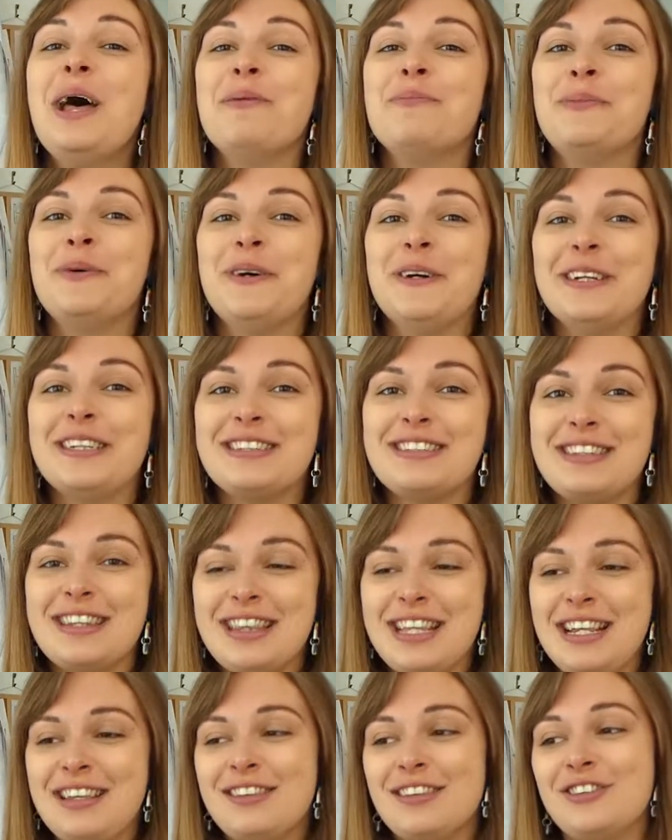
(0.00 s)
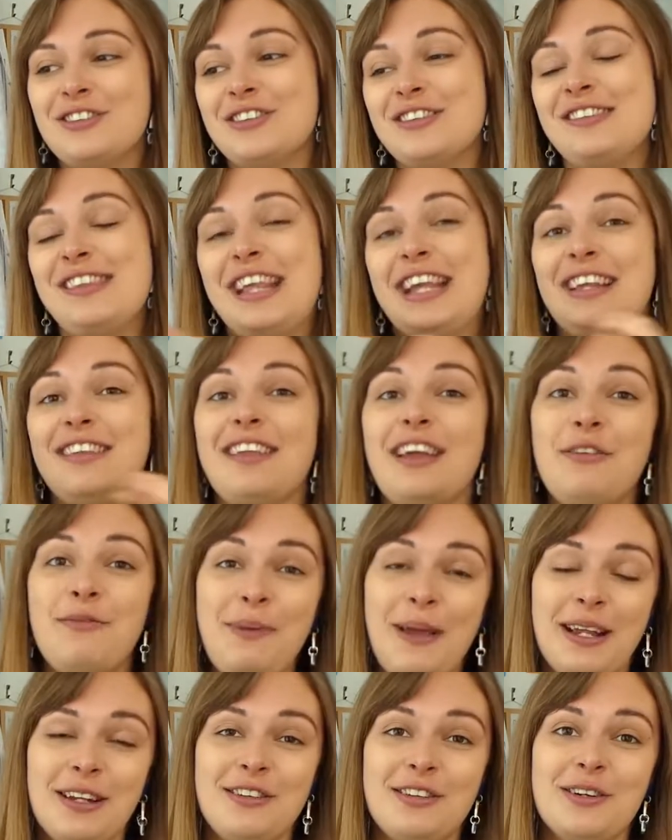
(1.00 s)
But these are just things that I've
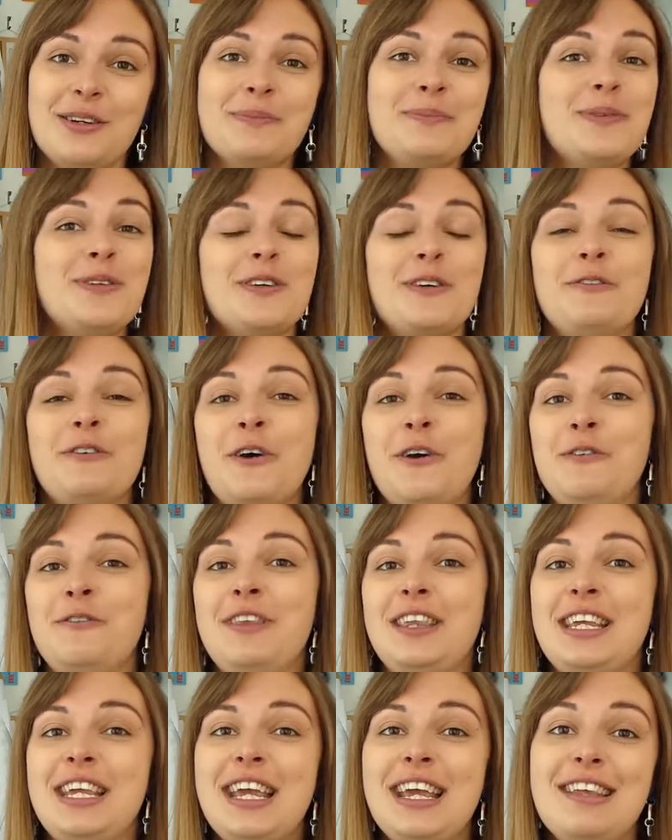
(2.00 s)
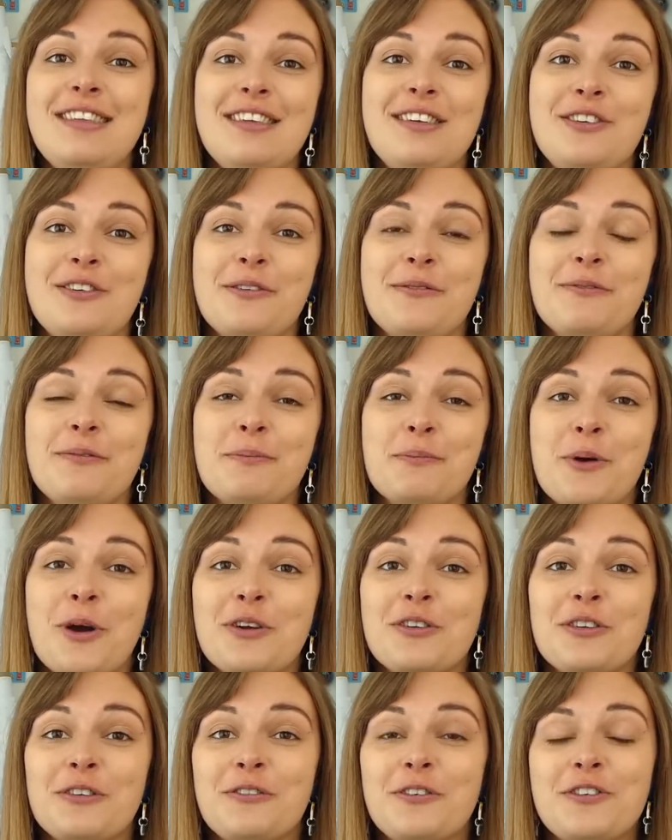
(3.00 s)
picked up sort of over the years of doing
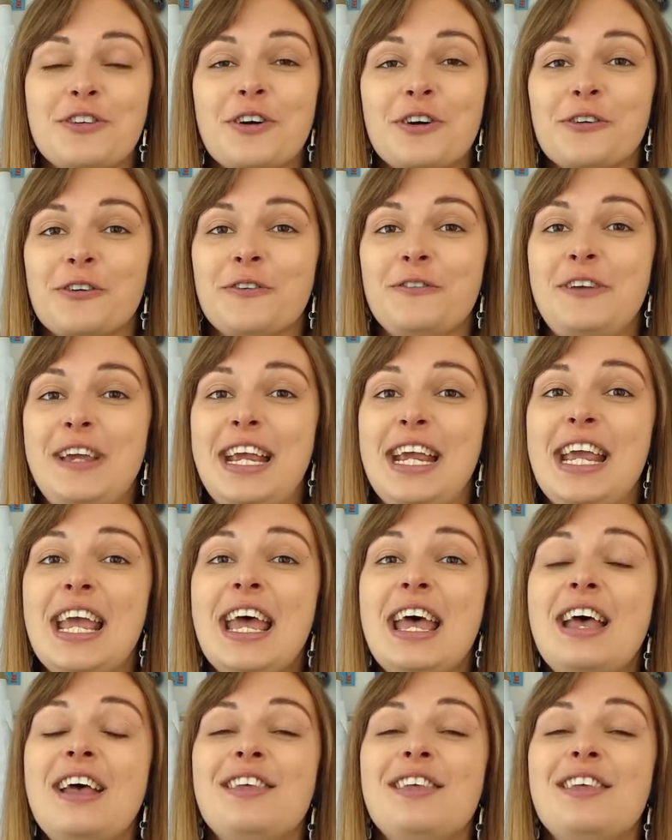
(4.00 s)
product photography.